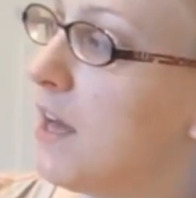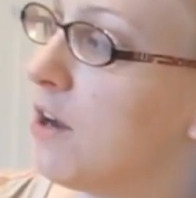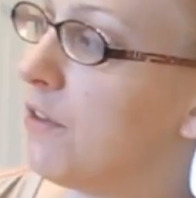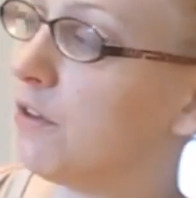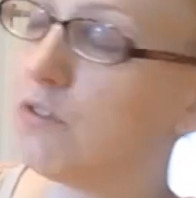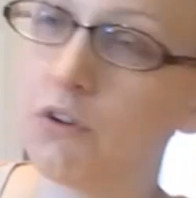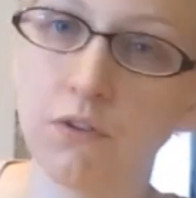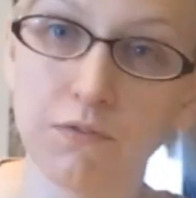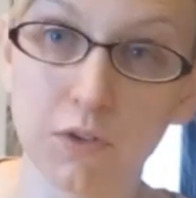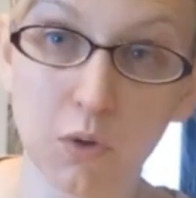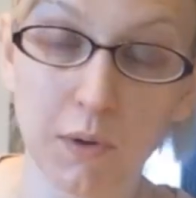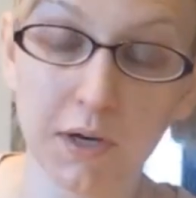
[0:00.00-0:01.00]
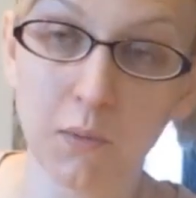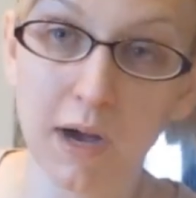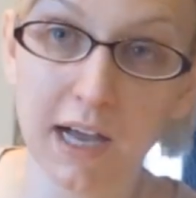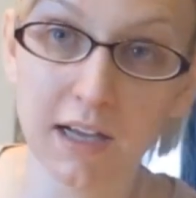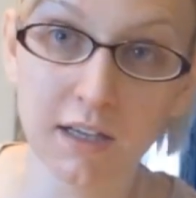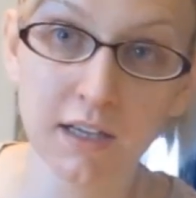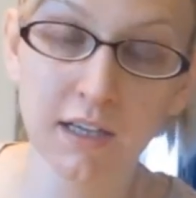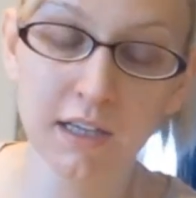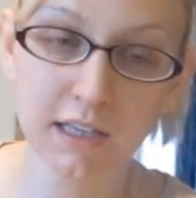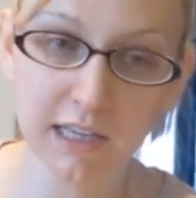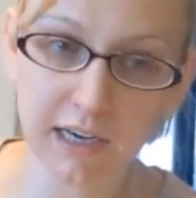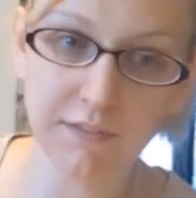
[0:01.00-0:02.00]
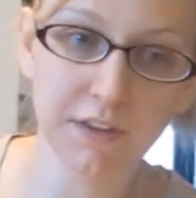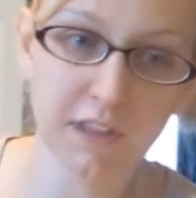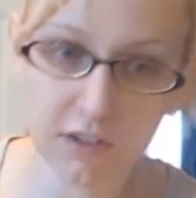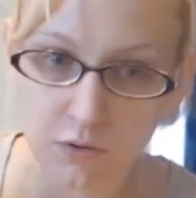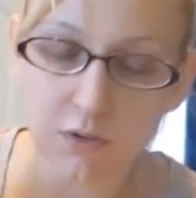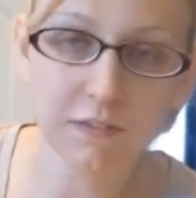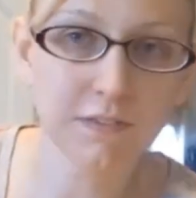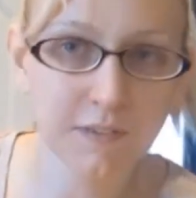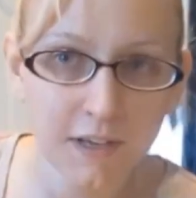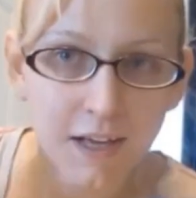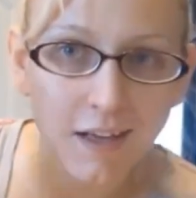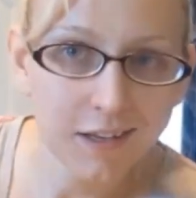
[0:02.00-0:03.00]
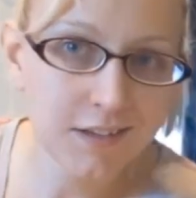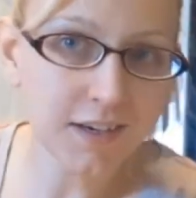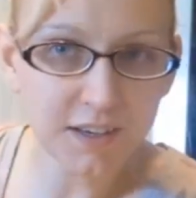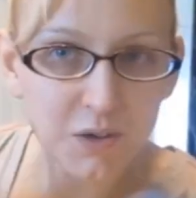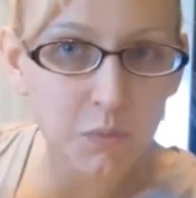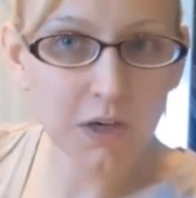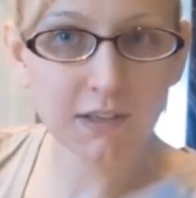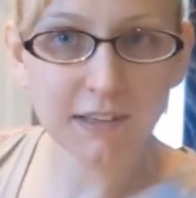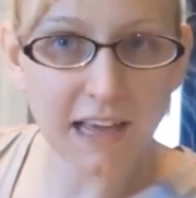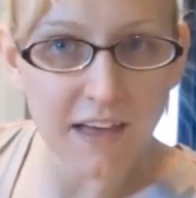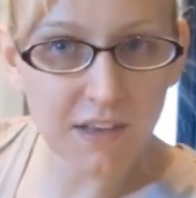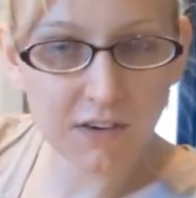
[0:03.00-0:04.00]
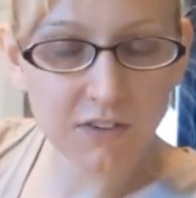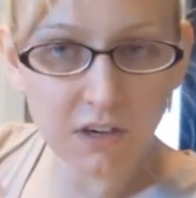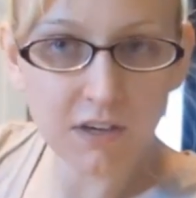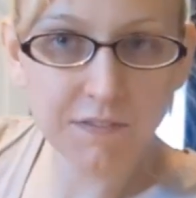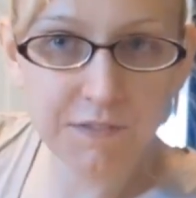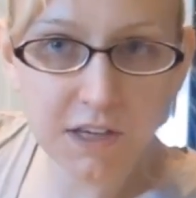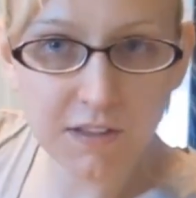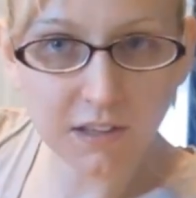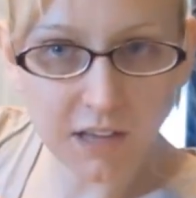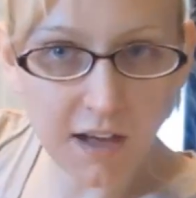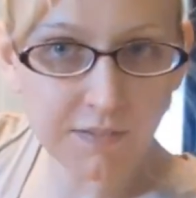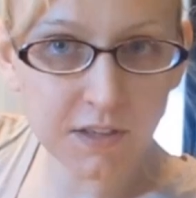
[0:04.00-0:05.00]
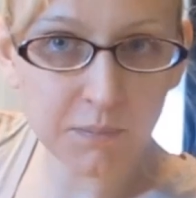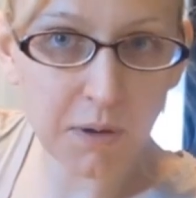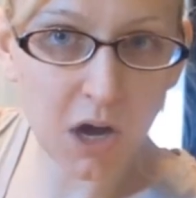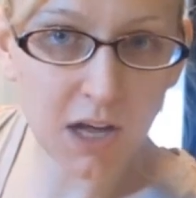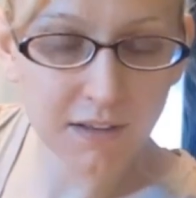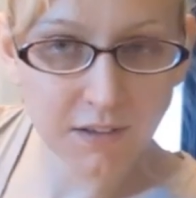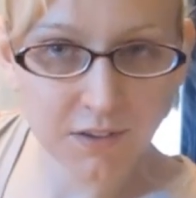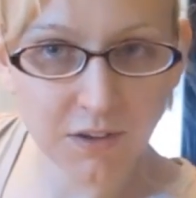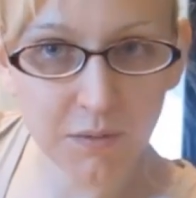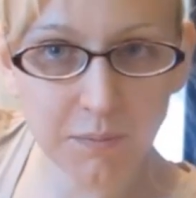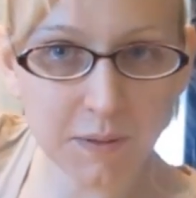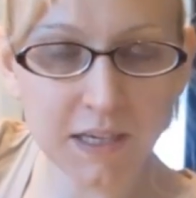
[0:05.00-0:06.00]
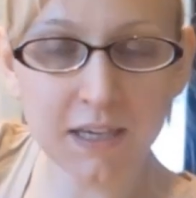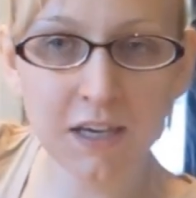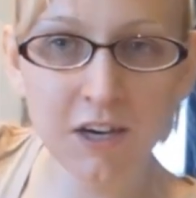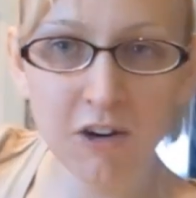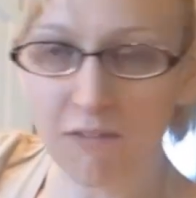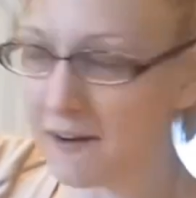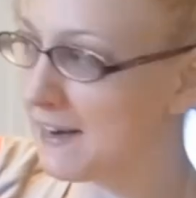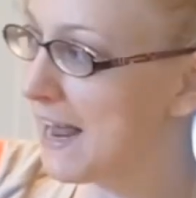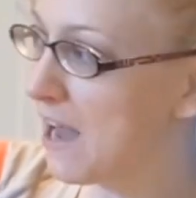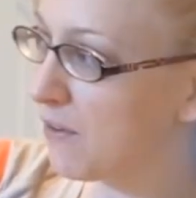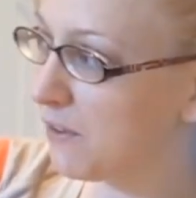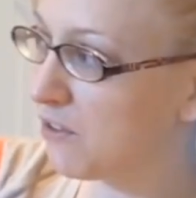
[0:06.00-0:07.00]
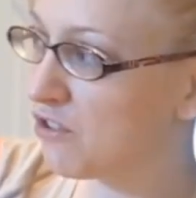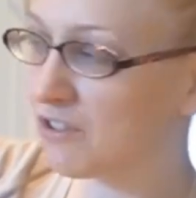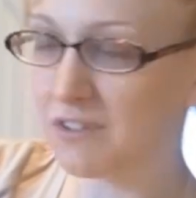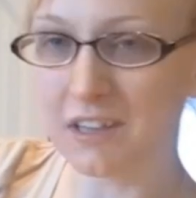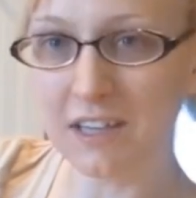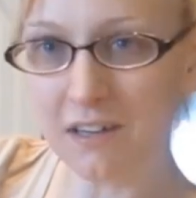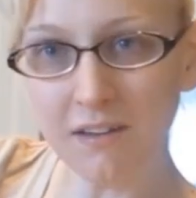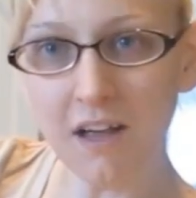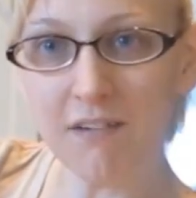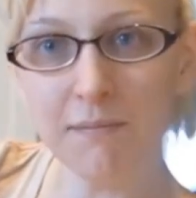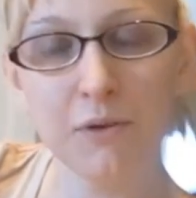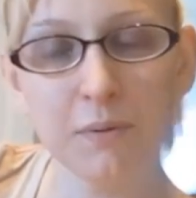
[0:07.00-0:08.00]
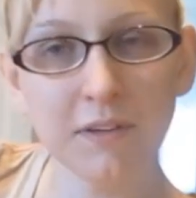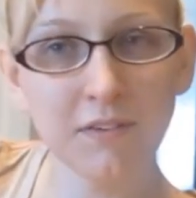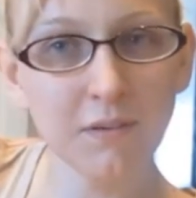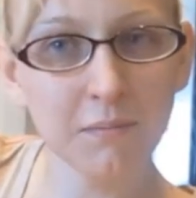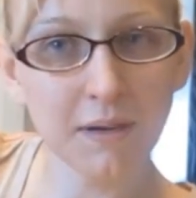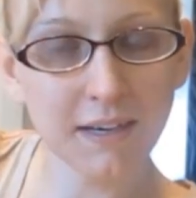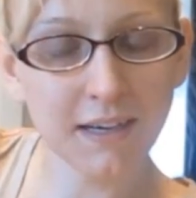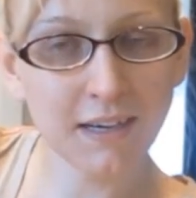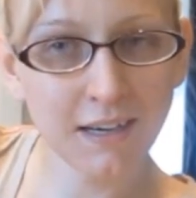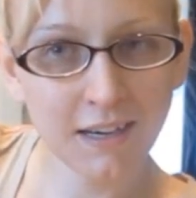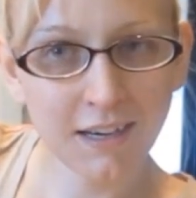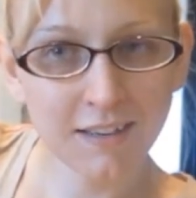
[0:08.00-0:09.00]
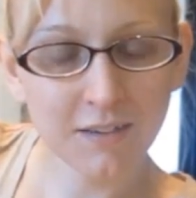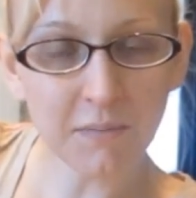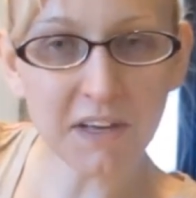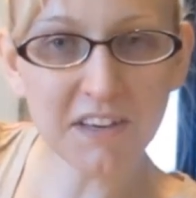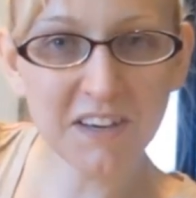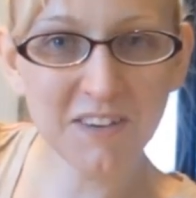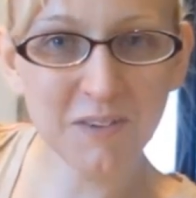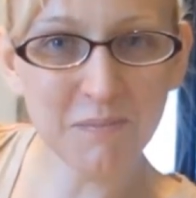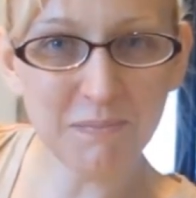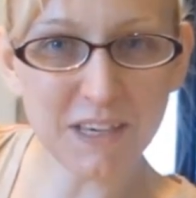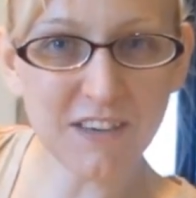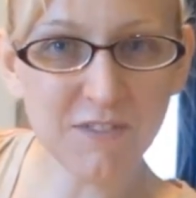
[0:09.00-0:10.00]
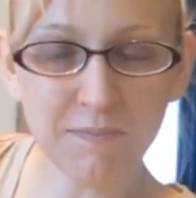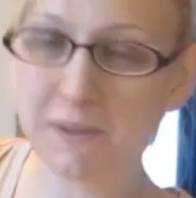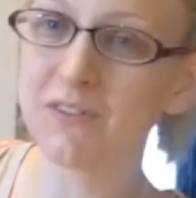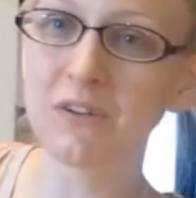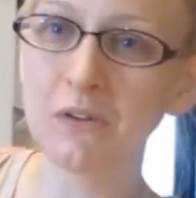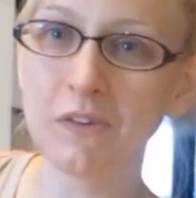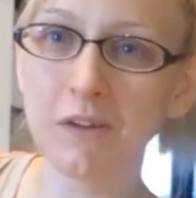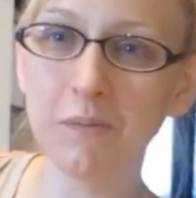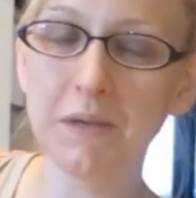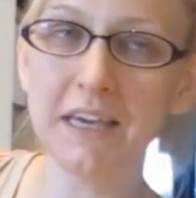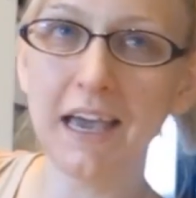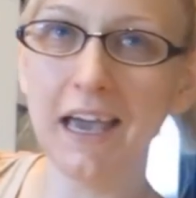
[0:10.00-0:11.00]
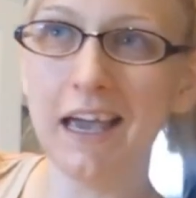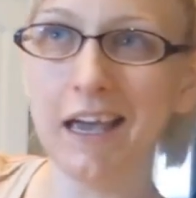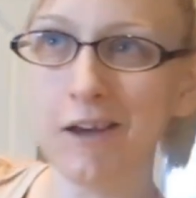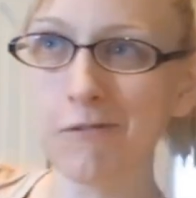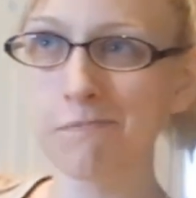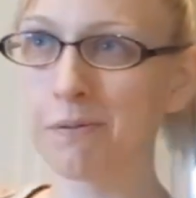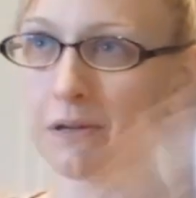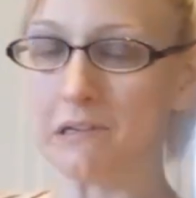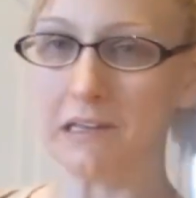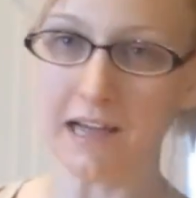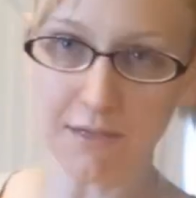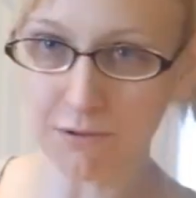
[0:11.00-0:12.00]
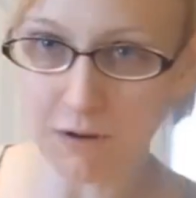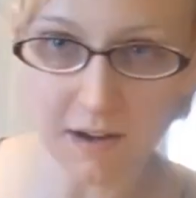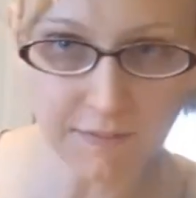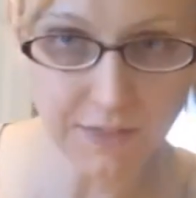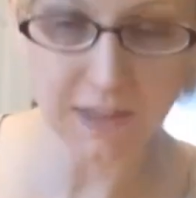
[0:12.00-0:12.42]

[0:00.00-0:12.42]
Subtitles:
that on the stove for quite a while and get everything sort of starting to work together, starting to feel the love in the pot. There's gonna be, right now it's just a little love between some onion and some beef, but soon there'll be a plethora